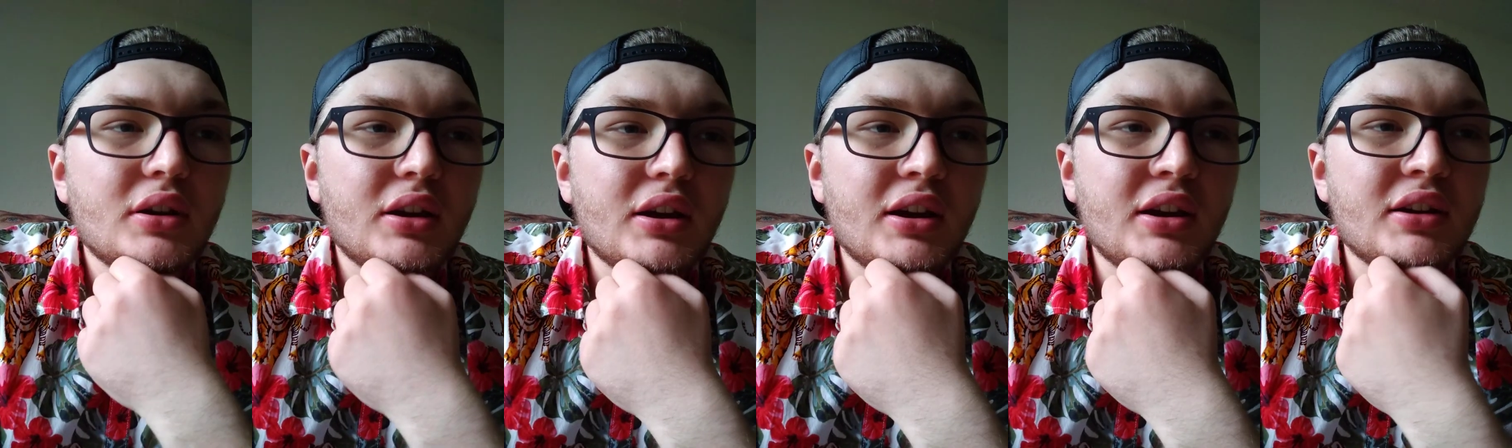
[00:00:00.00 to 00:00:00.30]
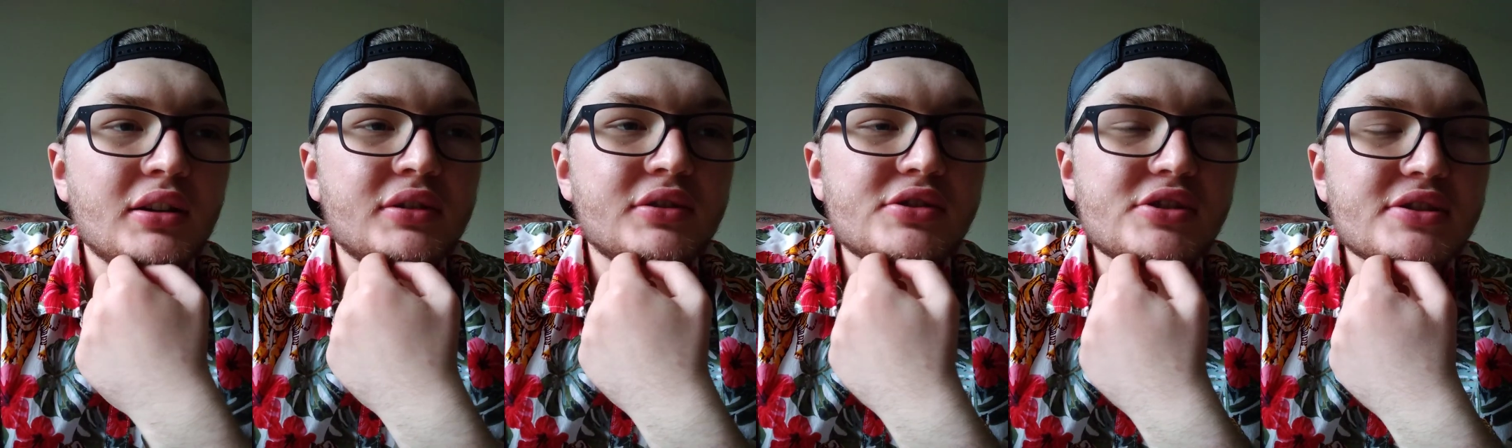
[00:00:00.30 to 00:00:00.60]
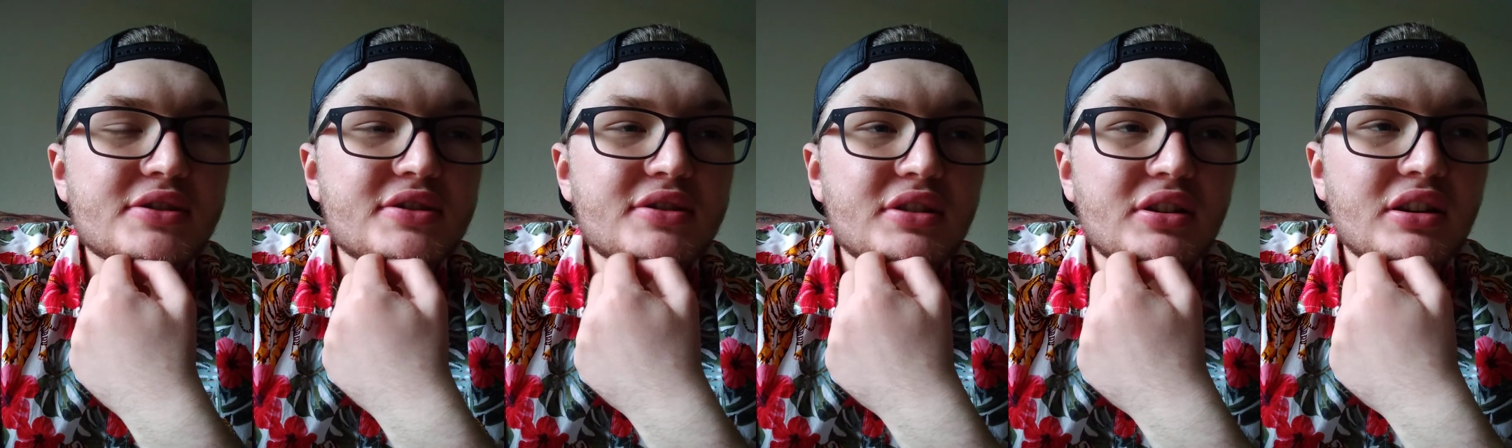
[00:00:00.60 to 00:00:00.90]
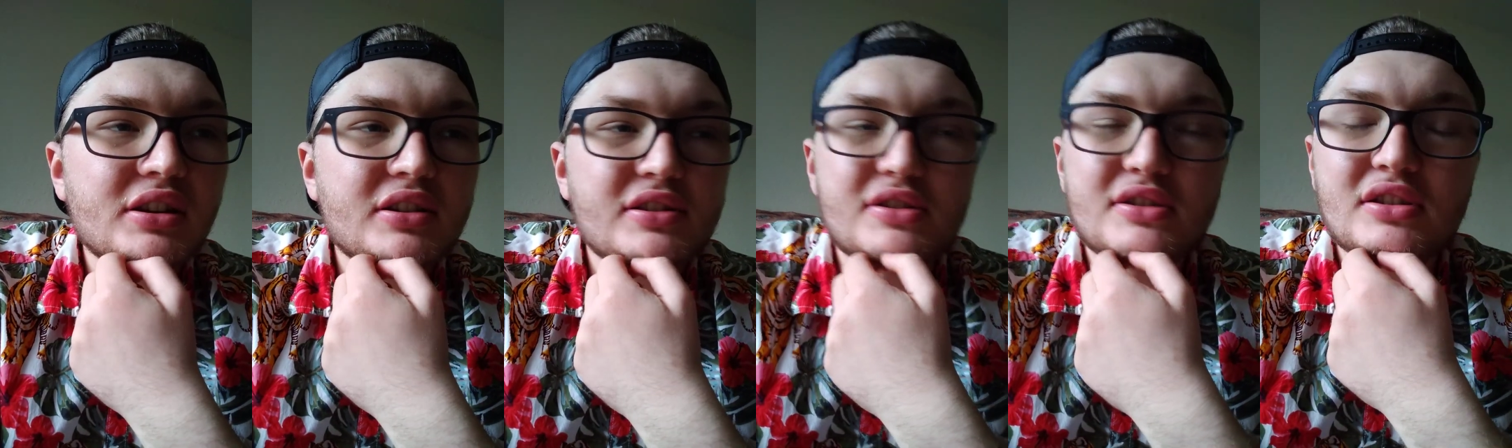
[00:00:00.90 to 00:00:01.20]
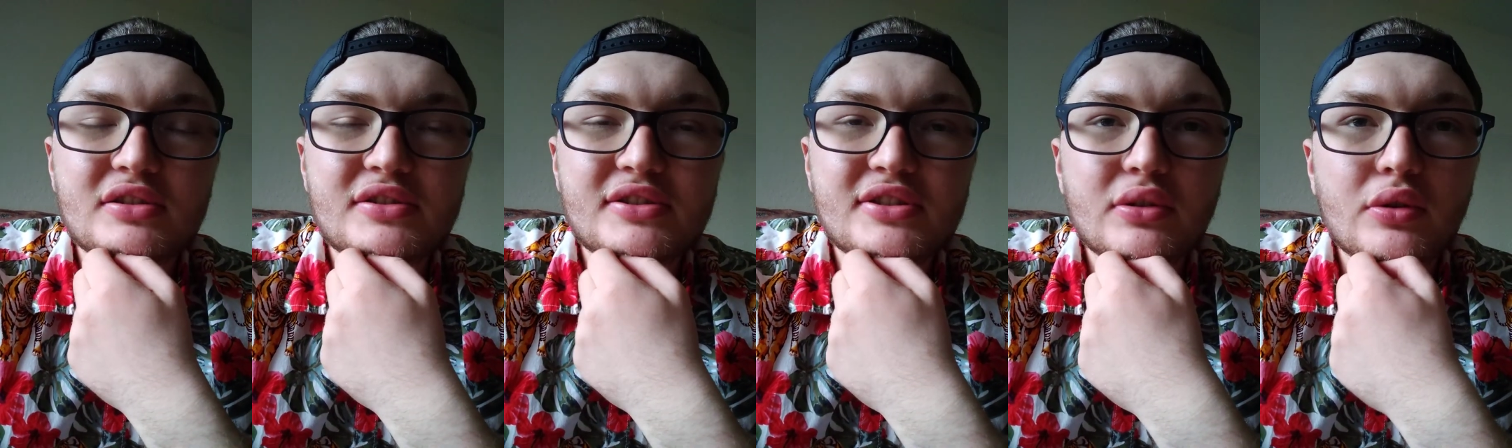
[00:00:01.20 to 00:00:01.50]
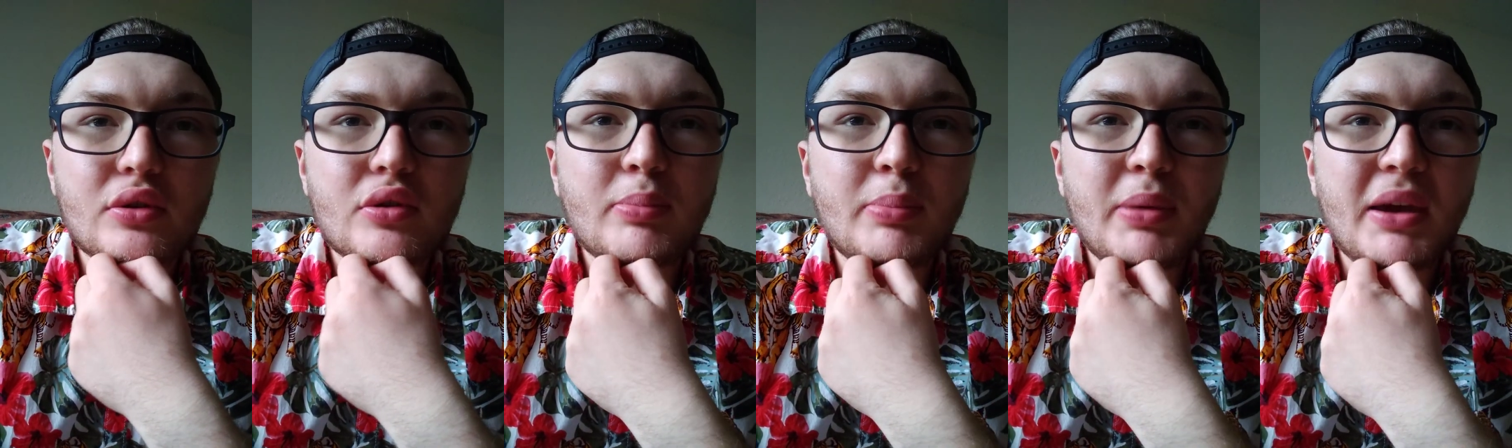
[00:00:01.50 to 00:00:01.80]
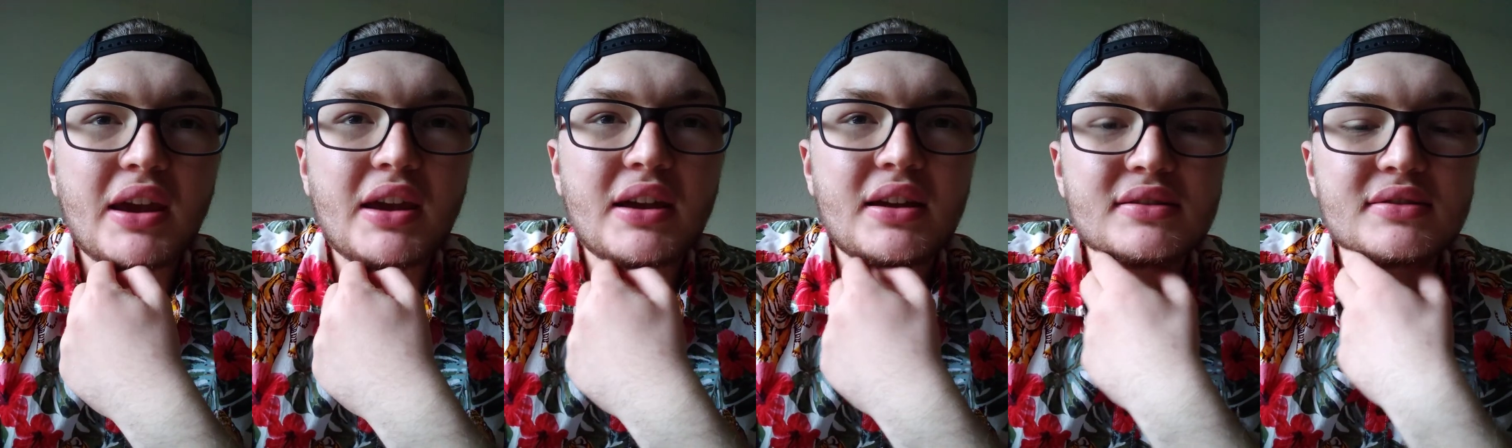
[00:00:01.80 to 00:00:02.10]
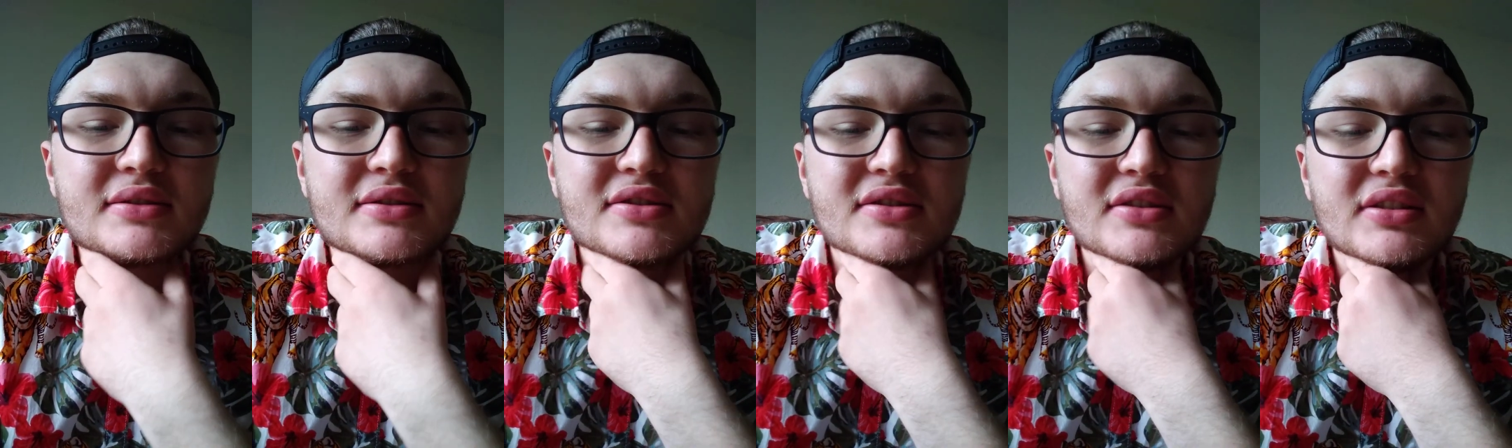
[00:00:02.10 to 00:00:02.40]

And just the slow pans,